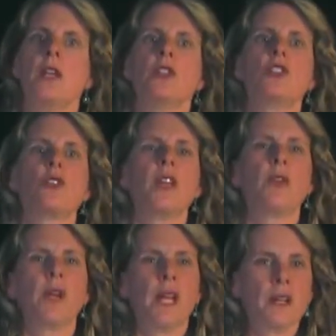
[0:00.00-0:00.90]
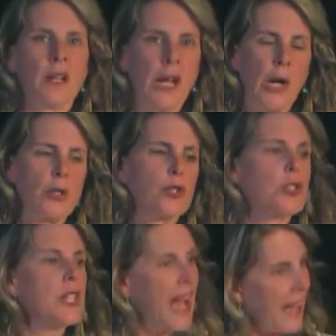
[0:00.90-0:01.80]
So they created a character,
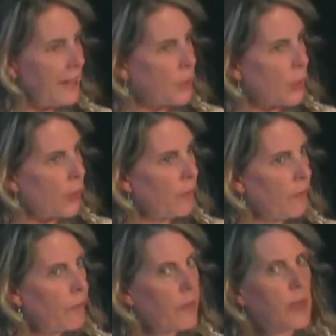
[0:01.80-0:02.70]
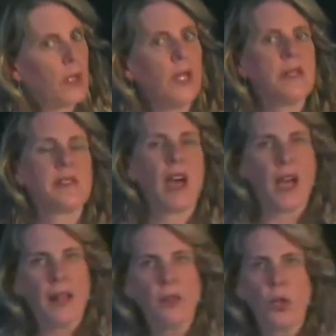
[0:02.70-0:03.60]
Tyler. And
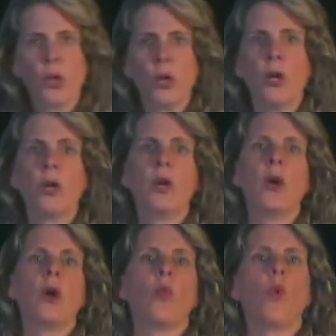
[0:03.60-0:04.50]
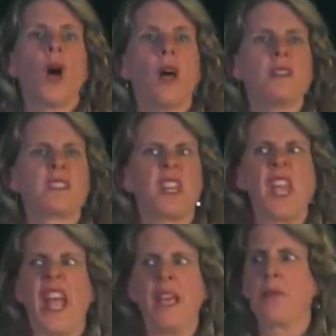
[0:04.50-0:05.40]
Tyler was an
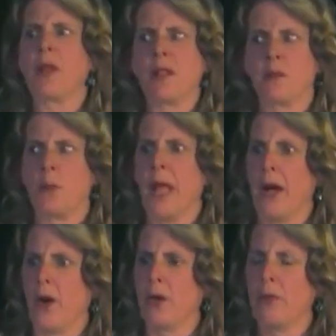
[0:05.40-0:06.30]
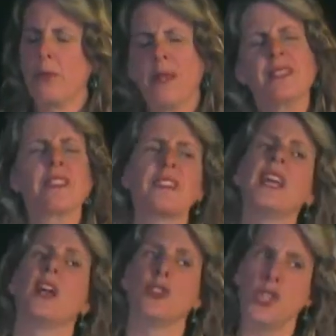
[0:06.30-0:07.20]
A+ player,
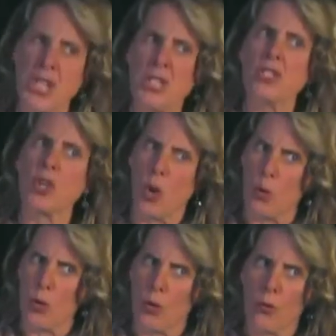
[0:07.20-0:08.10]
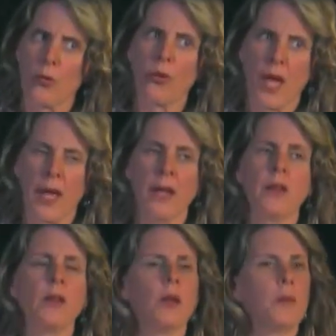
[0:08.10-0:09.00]
basically a genius coder, okay?